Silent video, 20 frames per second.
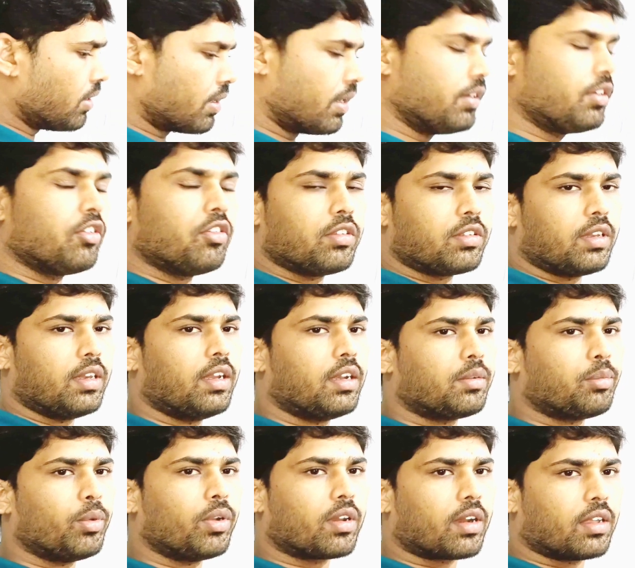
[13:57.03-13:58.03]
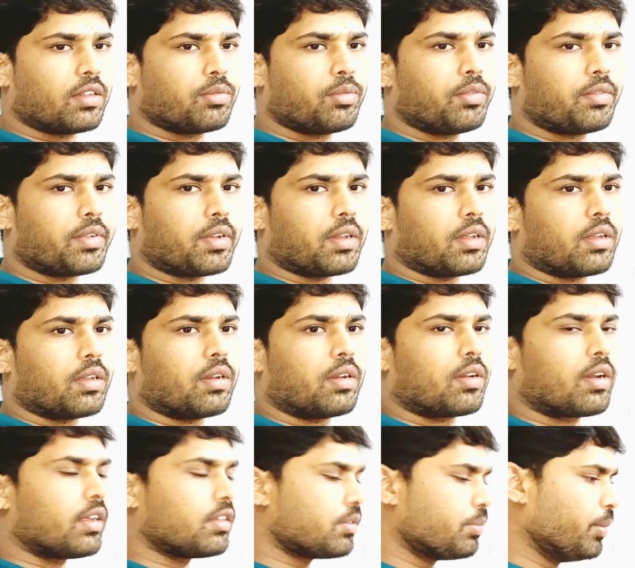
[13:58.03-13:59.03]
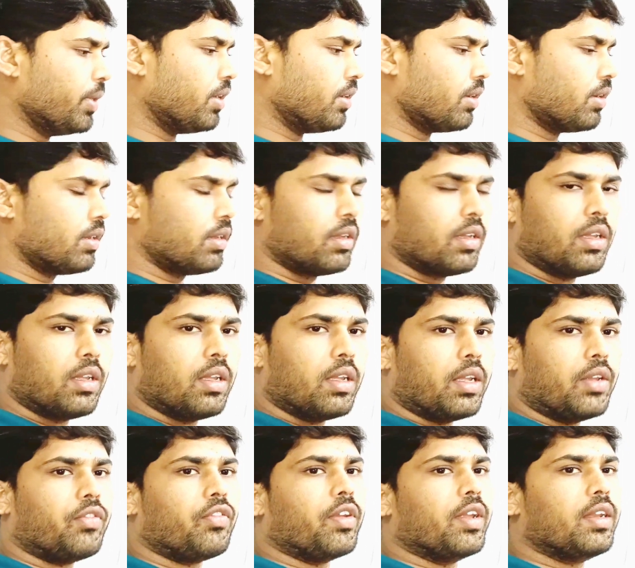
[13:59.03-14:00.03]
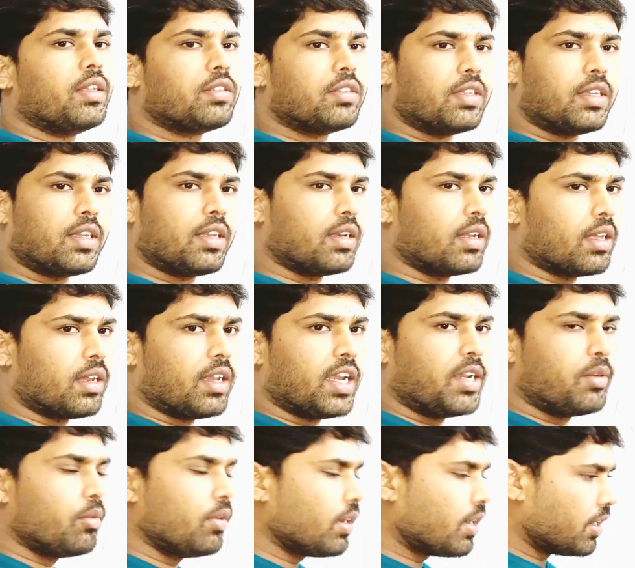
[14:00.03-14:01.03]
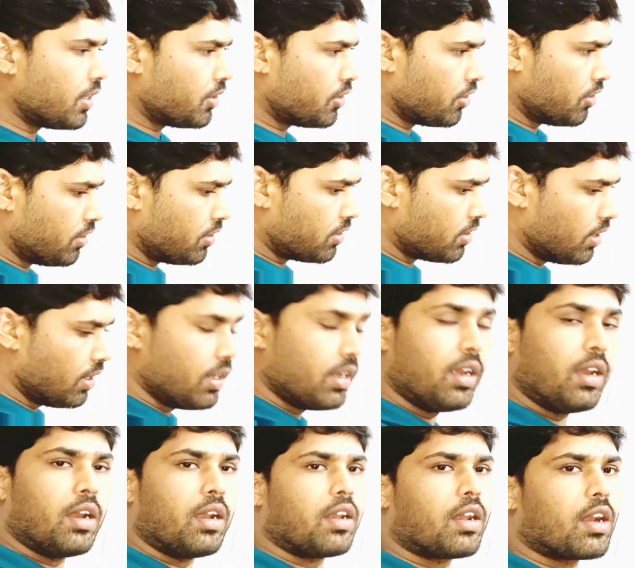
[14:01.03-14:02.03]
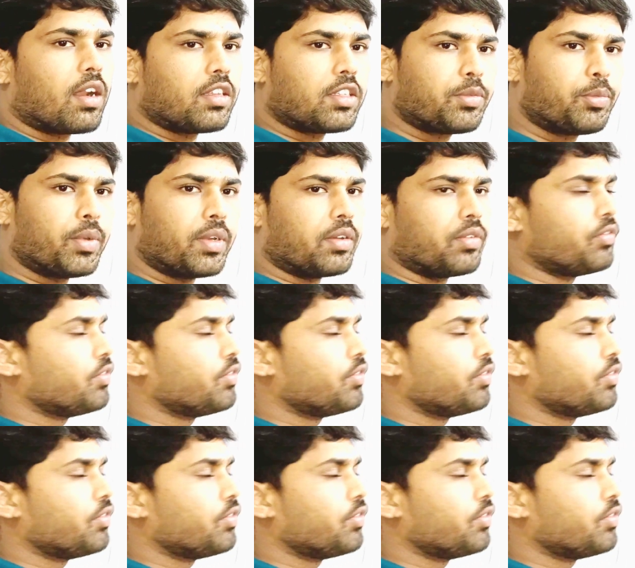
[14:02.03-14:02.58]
continuously it will transmit, if any signal it will continuously transfer,